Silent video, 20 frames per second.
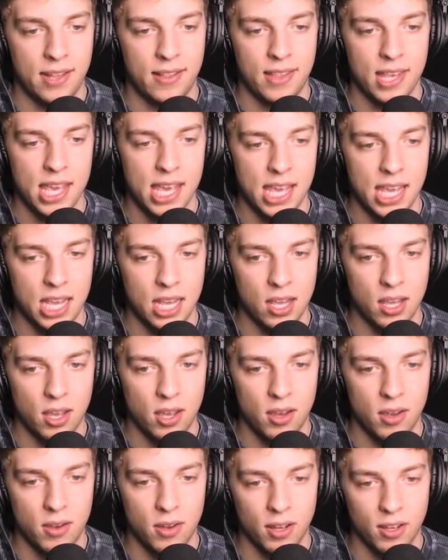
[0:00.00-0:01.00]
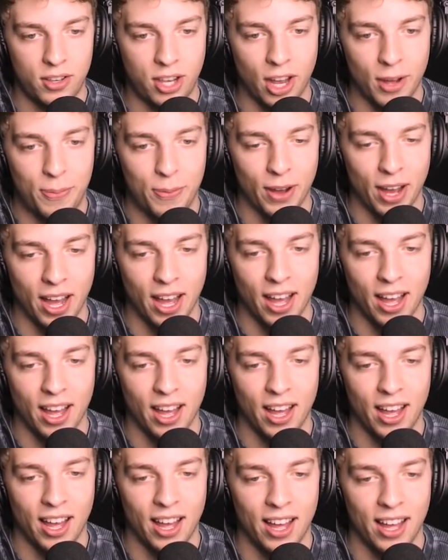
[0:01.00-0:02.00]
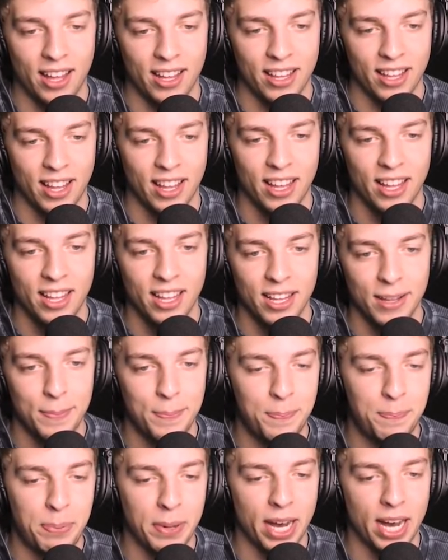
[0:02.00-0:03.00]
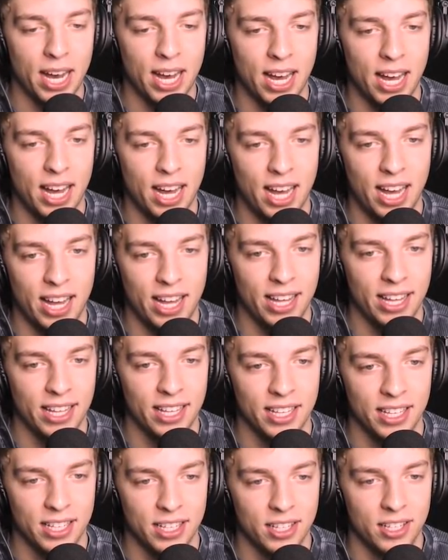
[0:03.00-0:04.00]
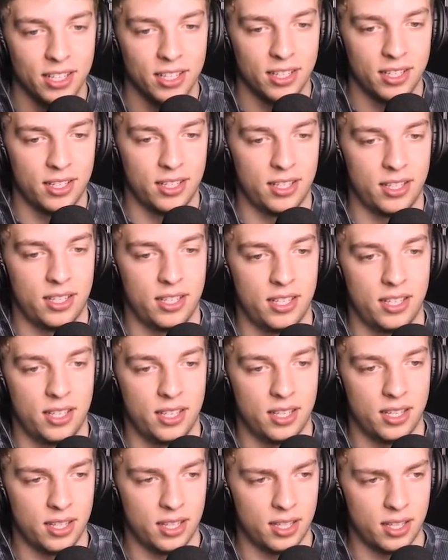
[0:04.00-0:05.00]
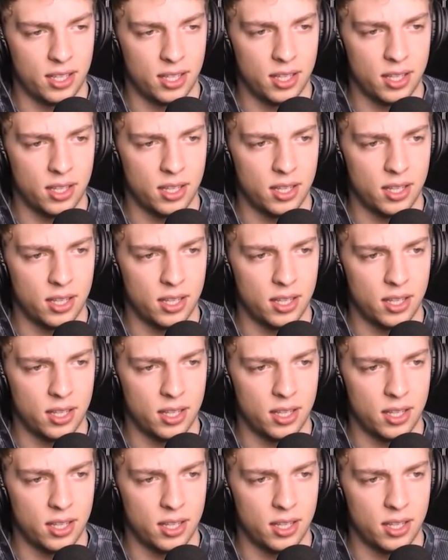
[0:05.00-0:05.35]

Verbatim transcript: Be seeing you. But, but. And now I'm in third place.